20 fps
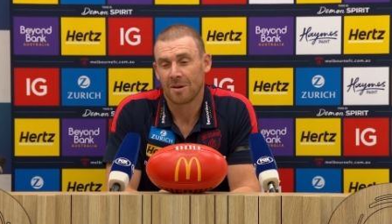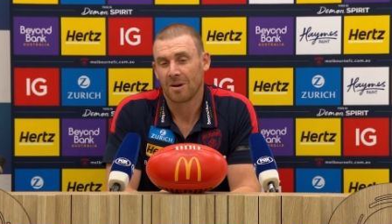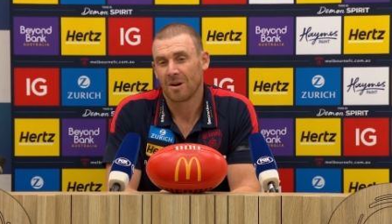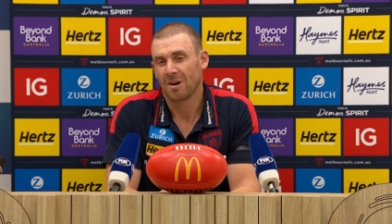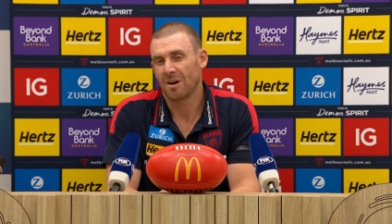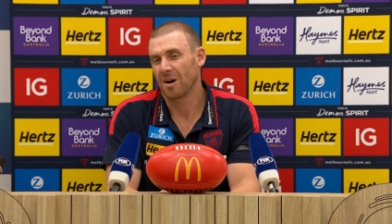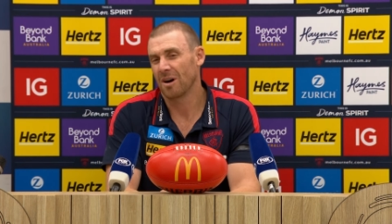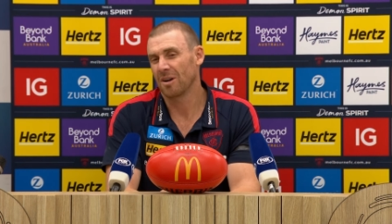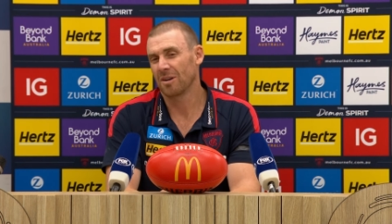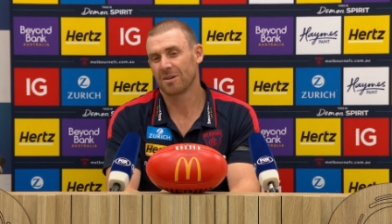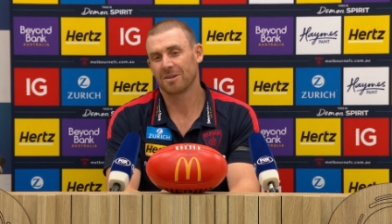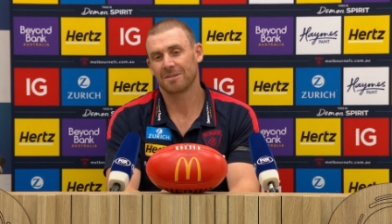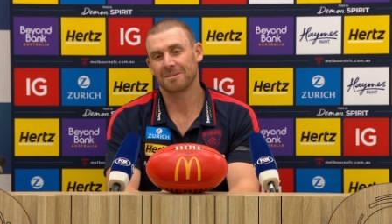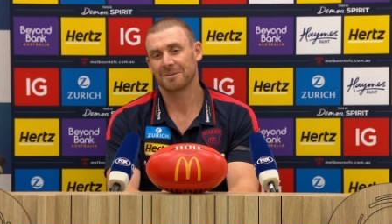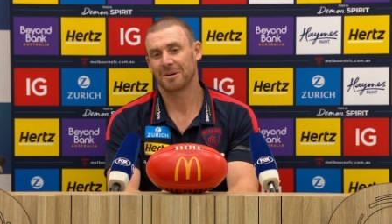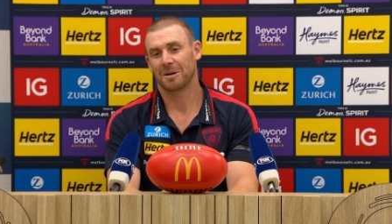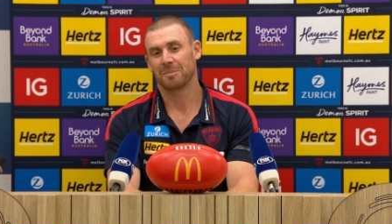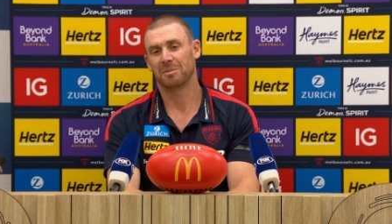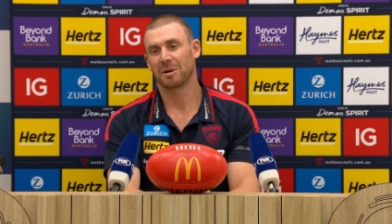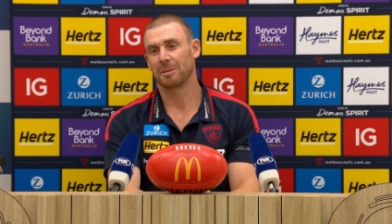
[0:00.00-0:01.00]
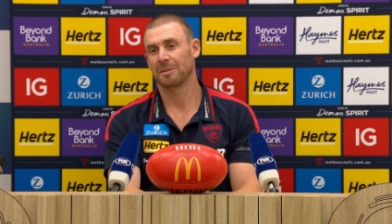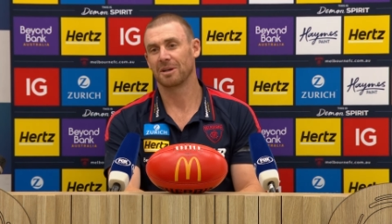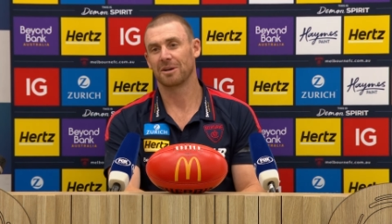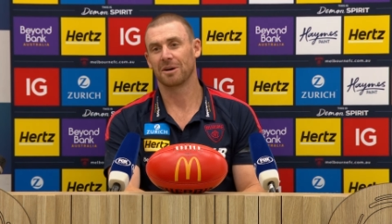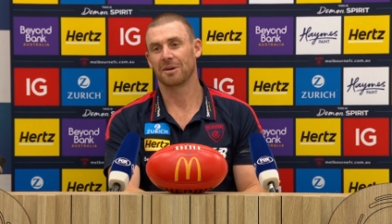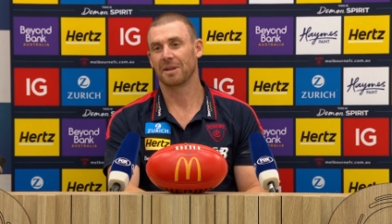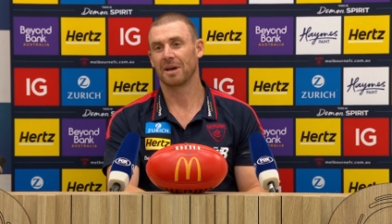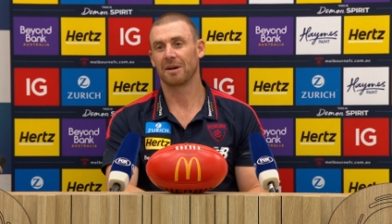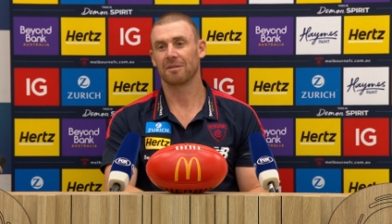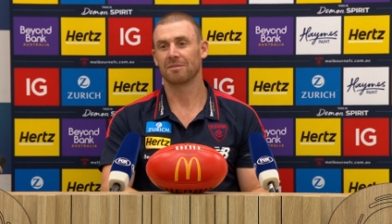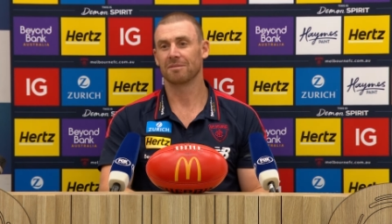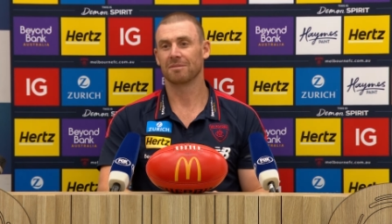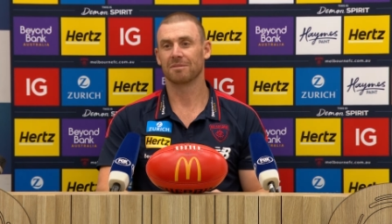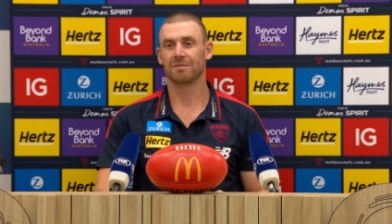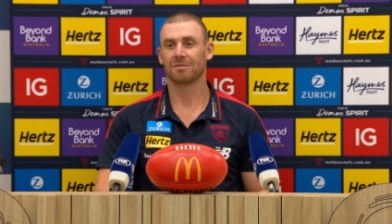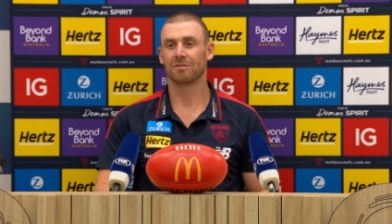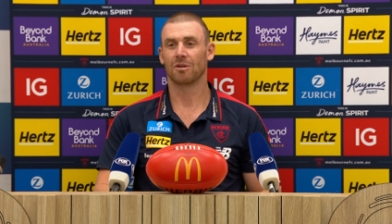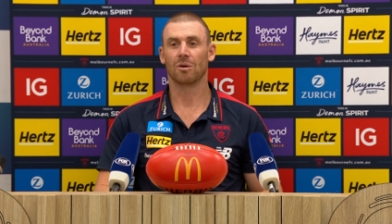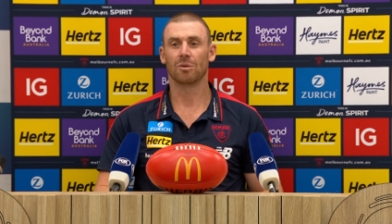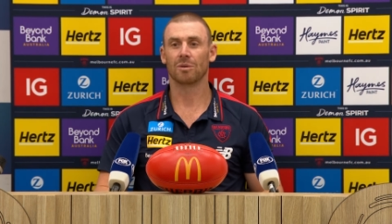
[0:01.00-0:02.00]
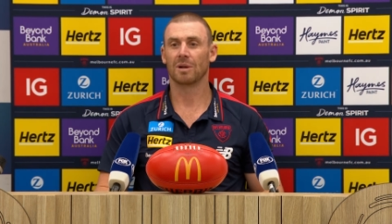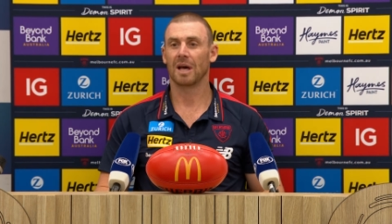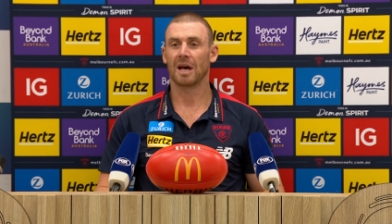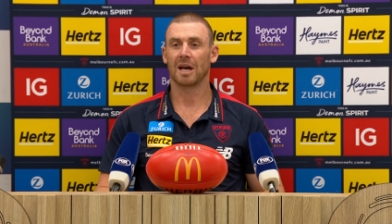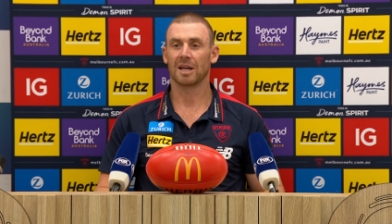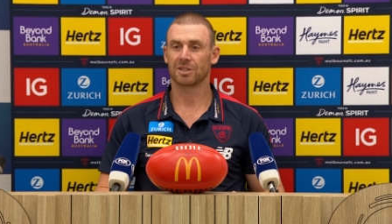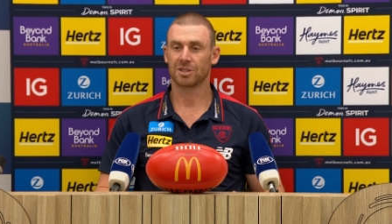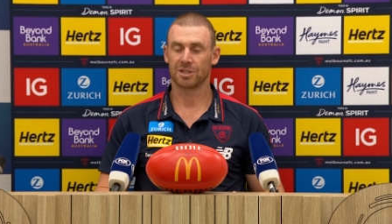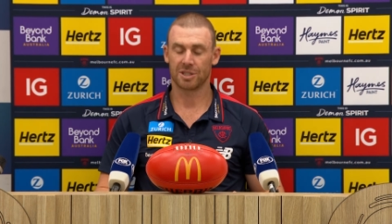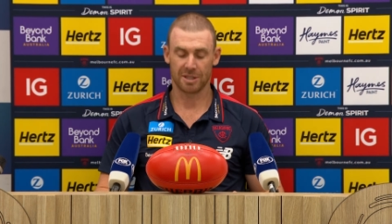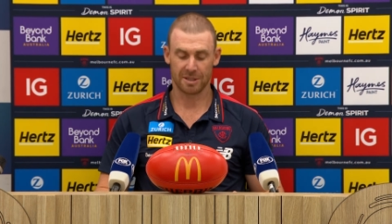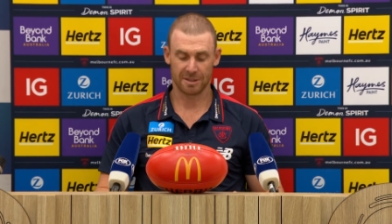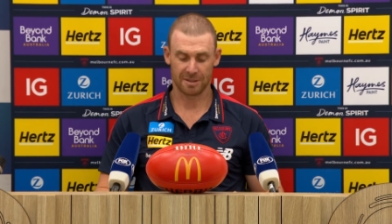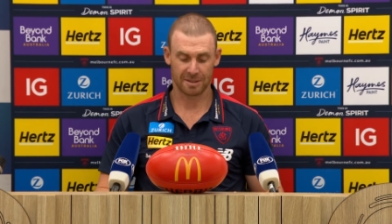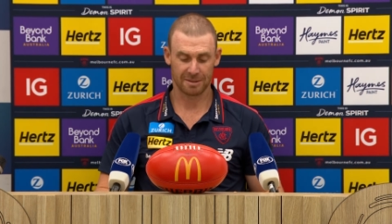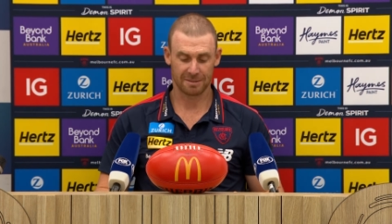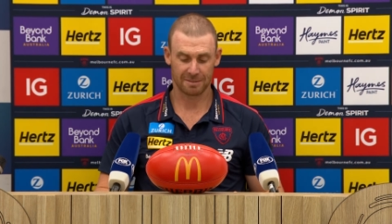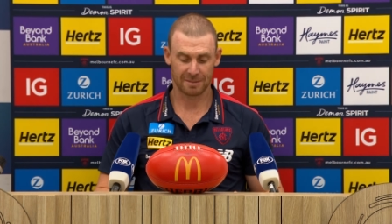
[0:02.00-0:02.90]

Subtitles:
Oh, look, I probably got that wrong last year and it